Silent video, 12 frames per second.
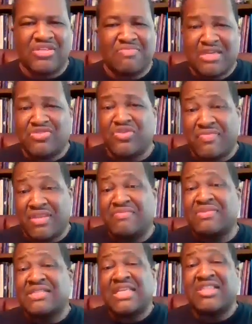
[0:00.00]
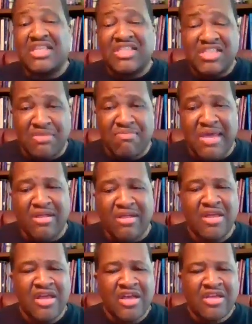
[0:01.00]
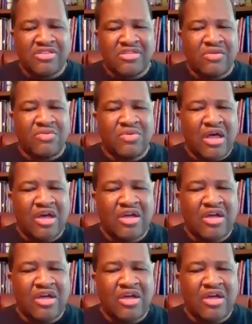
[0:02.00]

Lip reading: Sometimes you have to even send things in the mail. So